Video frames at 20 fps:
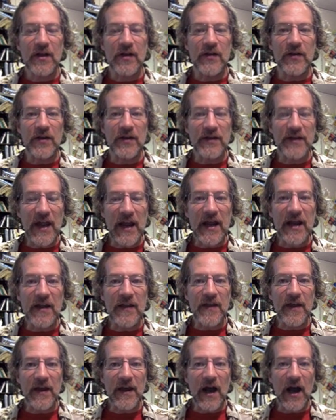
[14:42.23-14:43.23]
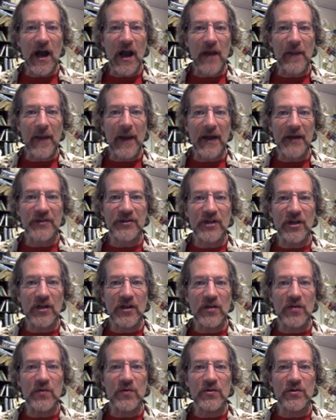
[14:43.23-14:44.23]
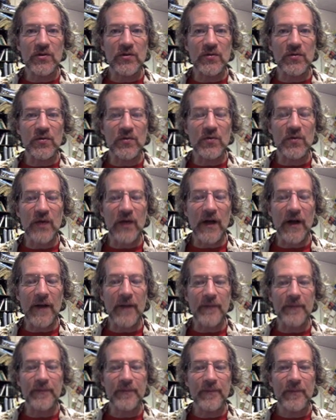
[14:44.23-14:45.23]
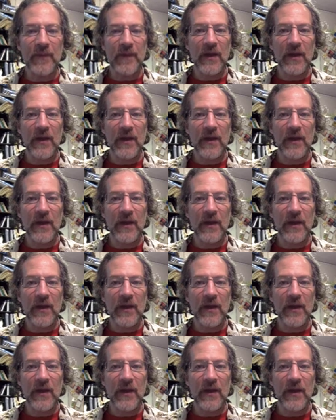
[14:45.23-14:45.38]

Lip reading: the day that I am asking you to